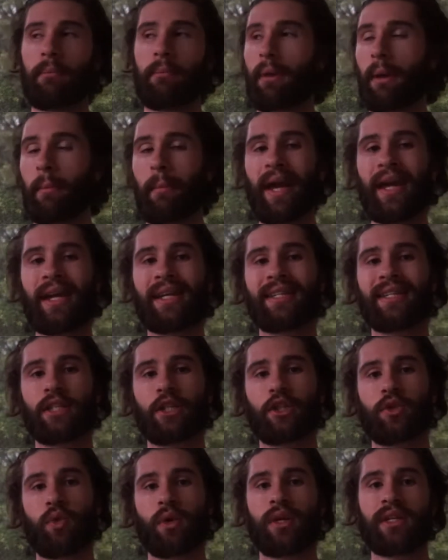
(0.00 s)
My maintenance
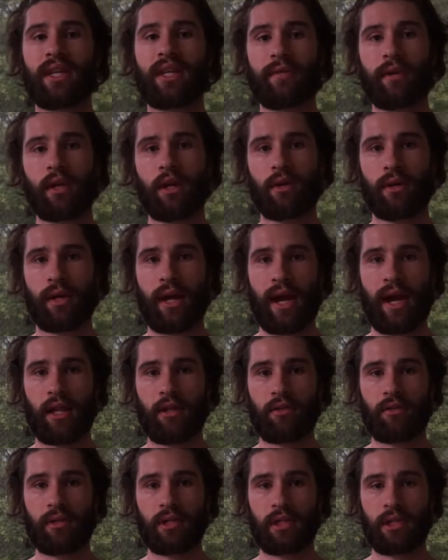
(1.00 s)
is 2,700
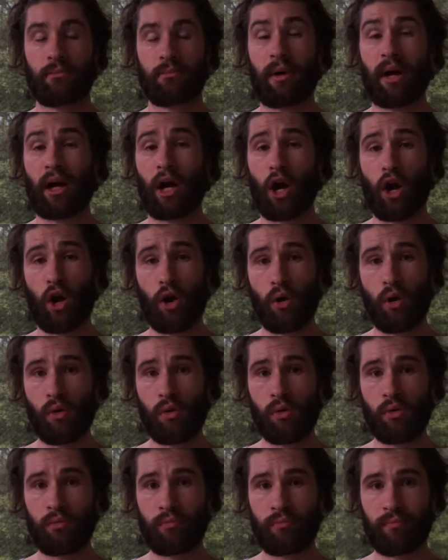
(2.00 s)
calories. My
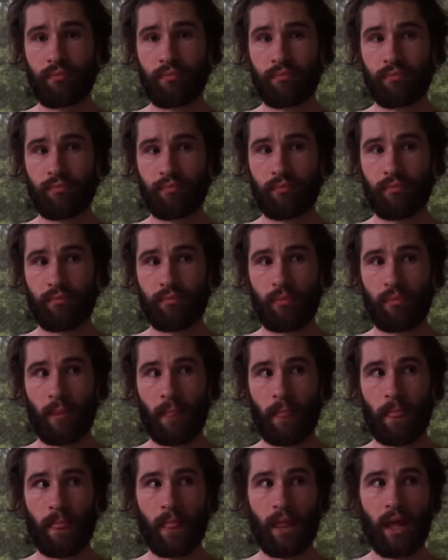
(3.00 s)
goal,
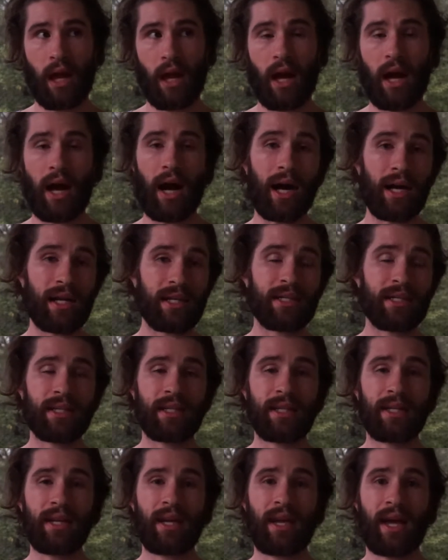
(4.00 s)

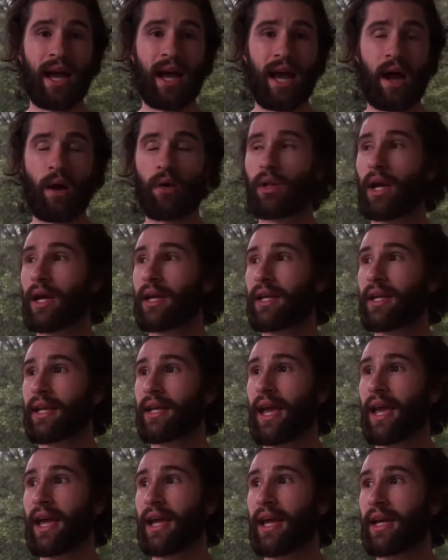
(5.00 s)
honestly, I would like to
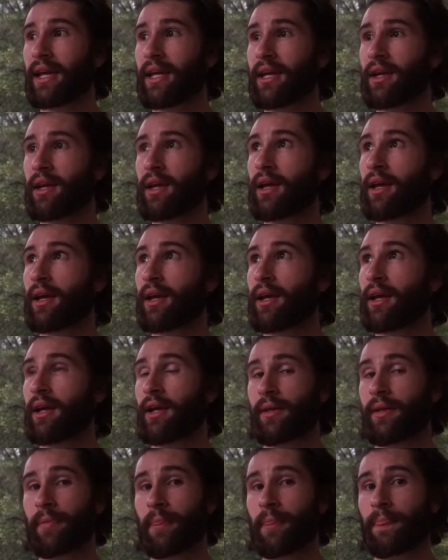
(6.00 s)
gain
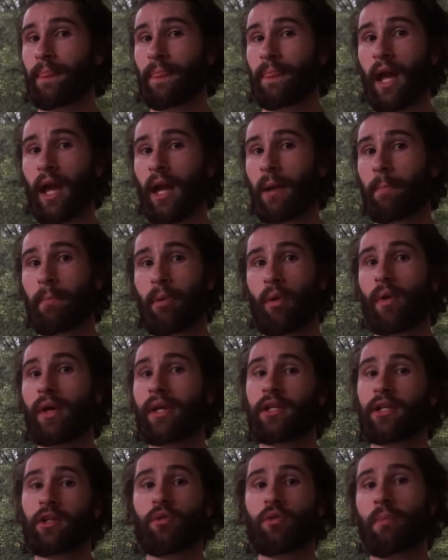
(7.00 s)
like
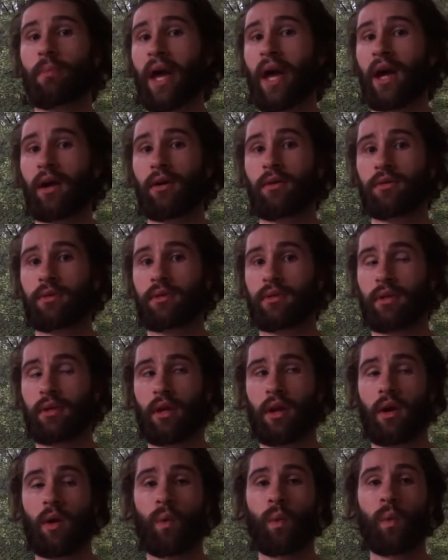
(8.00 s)
0.2 pounds
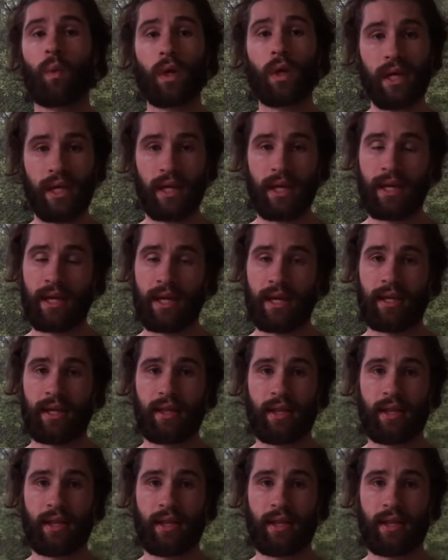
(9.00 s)
a week.